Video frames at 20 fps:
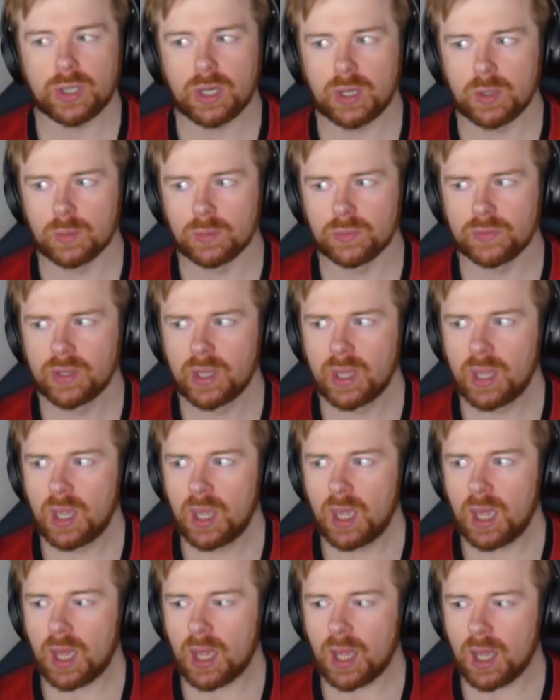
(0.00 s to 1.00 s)
hold.
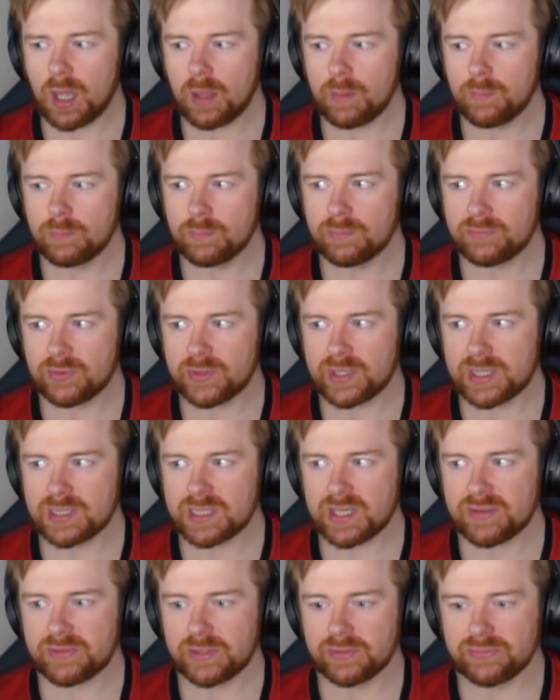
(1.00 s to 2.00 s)
For the
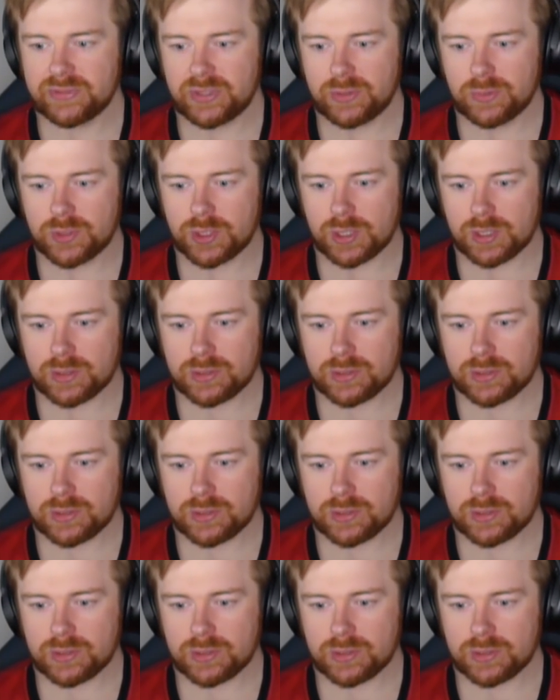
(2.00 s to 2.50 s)
indefinite future.